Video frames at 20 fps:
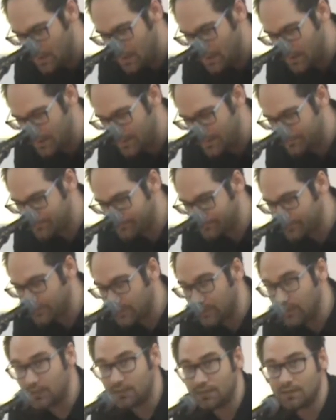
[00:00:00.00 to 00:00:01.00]

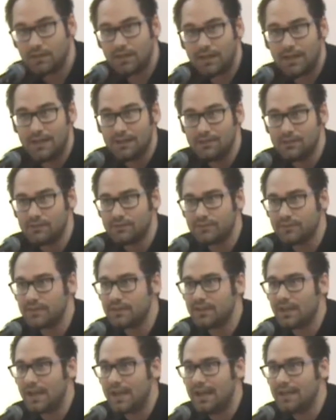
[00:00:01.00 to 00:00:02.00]
In
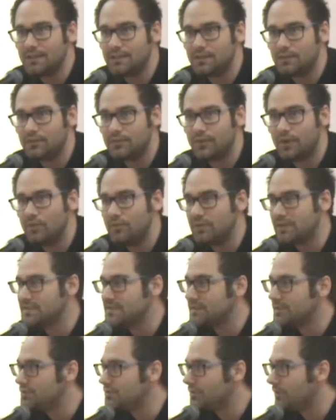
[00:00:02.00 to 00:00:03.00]
the light of
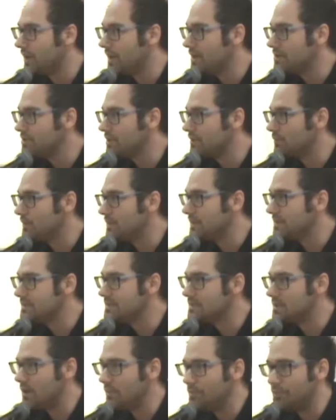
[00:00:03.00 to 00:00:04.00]
oversaturation with
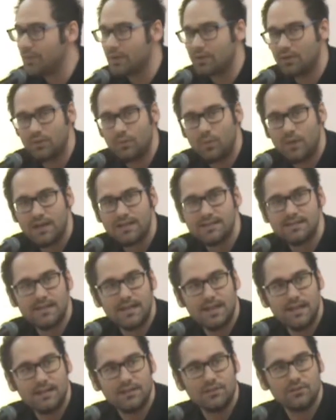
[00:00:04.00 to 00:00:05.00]
this topic, on one
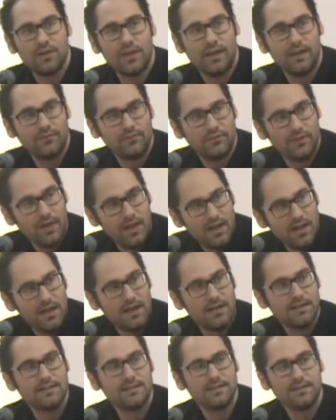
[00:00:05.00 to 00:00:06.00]
side you have,
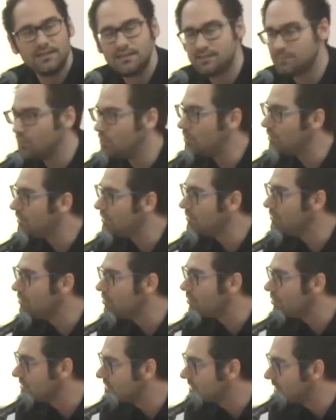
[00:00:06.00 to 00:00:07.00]
let's say, this more
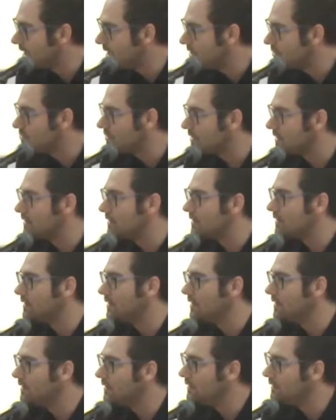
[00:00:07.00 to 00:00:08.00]
Yugo-nostalgic
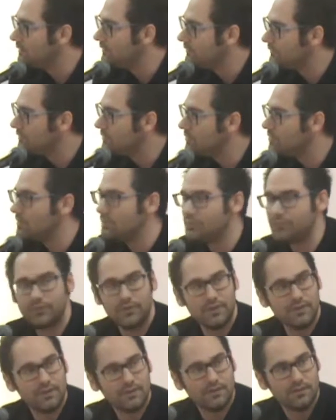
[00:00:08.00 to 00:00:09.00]
view of
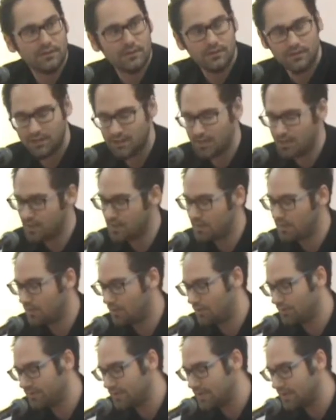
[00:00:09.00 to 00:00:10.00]
it.
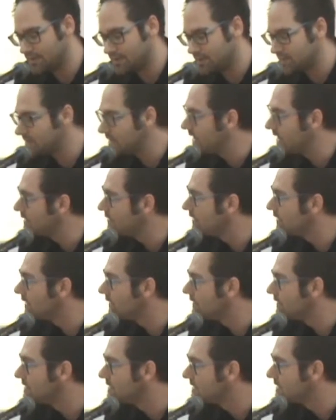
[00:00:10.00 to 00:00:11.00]
On the other side you
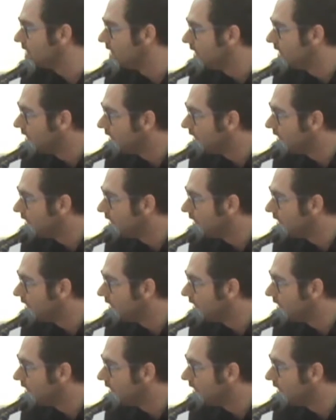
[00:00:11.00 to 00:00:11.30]
have this